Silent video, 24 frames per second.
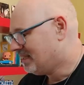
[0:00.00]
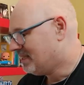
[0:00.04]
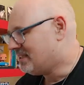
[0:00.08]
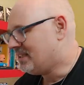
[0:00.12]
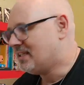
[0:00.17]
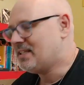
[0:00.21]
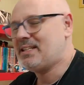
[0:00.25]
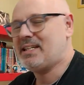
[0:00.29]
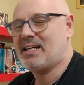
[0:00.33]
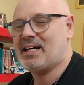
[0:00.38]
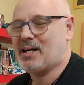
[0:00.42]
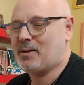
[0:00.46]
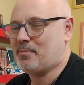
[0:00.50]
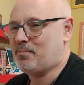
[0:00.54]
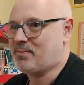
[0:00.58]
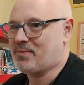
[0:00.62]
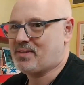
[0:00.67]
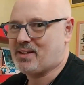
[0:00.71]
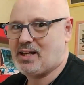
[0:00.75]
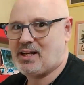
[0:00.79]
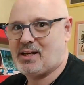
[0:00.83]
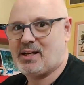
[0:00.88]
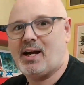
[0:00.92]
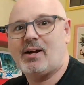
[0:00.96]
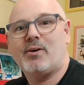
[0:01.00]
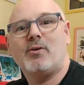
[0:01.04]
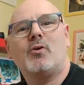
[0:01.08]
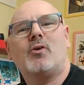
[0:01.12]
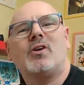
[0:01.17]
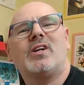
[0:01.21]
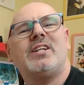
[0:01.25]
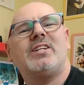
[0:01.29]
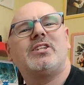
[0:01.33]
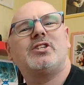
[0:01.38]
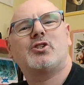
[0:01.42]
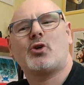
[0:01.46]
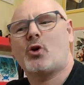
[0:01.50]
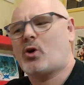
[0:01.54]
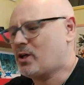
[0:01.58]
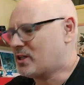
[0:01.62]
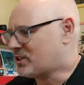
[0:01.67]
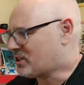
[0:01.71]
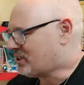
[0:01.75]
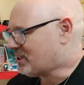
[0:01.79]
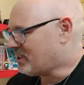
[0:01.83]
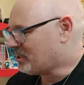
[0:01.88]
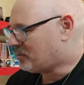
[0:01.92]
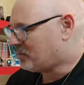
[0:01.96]
Yeah, I already saw a
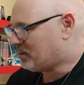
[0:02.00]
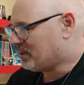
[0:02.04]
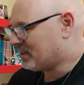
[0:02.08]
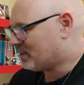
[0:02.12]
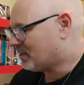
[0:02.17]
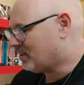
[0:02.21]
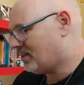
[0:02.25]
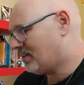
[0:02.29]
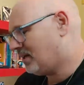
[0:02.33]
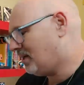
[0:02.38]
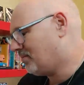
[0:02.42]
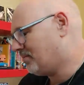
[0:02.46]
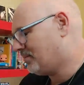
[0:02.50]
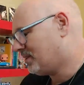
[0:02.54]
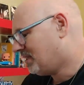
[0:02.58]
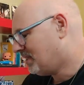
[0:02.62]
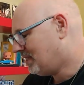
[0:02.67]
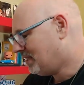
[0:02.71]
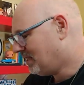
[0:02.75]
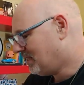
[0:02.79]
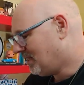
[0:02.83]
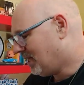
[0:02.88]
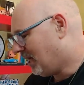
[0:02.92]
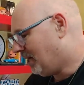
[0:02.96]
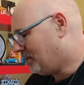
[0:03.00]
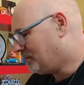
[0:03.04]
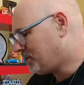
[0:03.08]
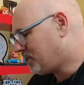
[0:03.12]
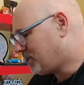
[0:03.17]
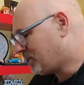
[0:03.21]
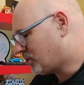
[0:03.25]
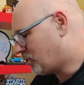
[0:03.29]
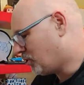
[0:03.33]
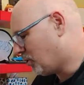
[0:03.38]
sneak peek. Oh, I'm just